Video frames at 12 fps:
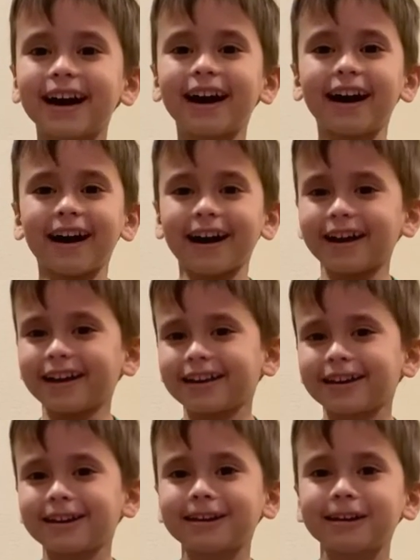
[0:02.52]
Hi,
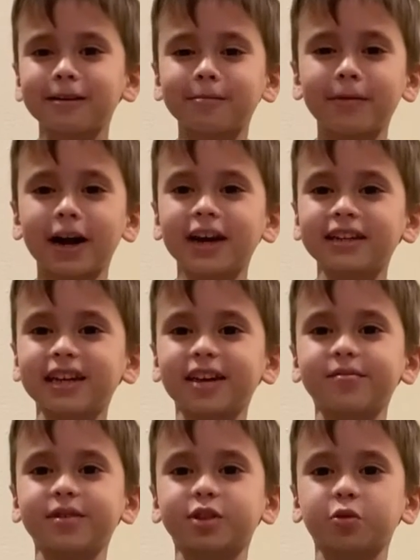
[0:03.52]
my
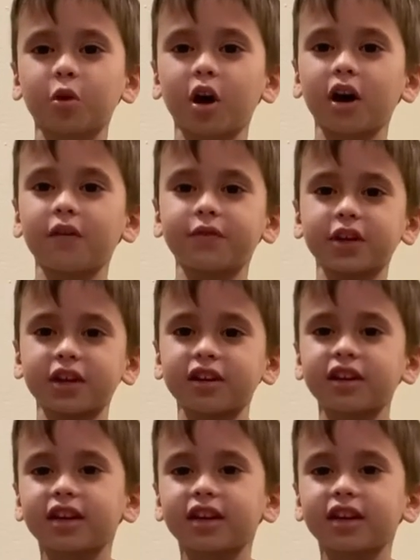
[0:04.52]
name is Ravi,